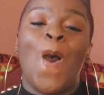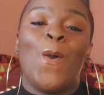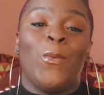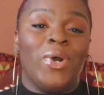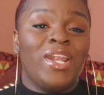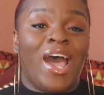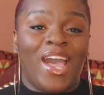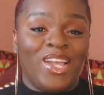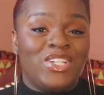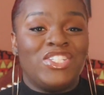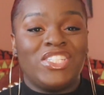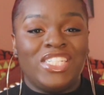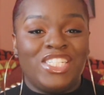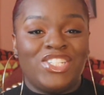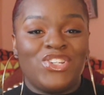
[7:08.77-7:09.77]
What I
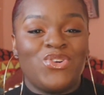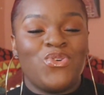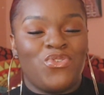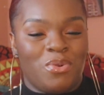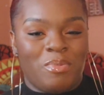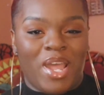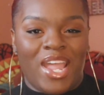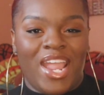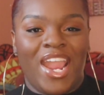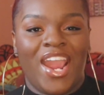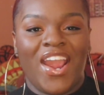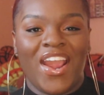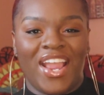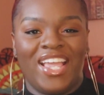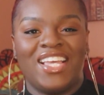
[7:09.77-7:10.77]
usually do for my
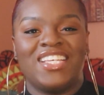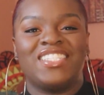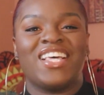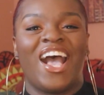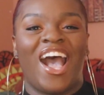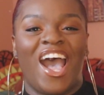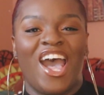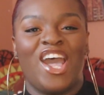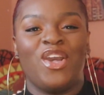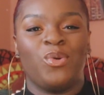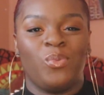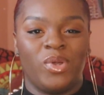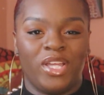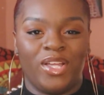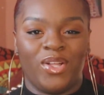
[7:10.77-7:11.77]
hair is
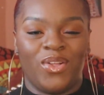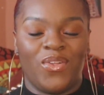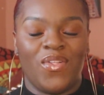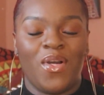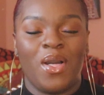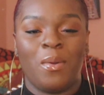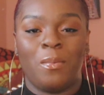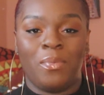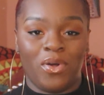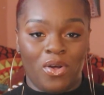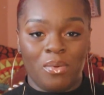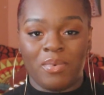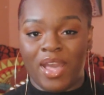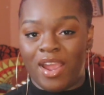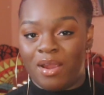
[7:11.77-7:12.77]
I will
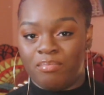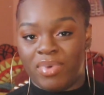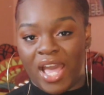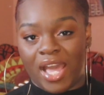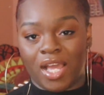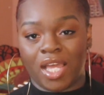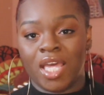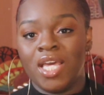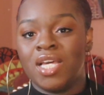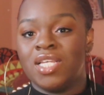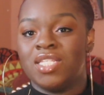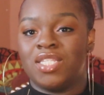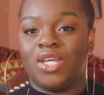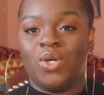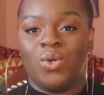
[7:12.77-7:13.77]
pull my hair back.
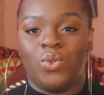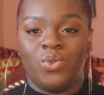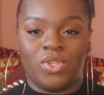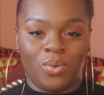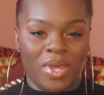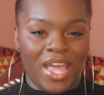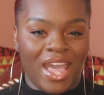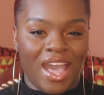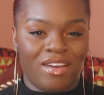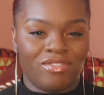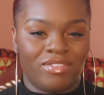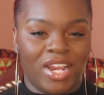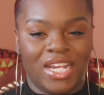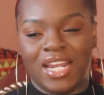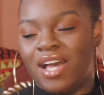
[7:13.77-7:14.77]
So the way I
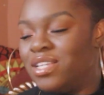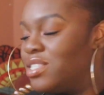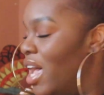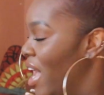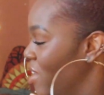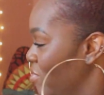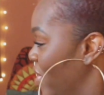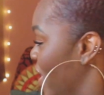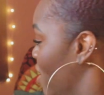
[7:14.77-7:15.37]
have it right now is kind of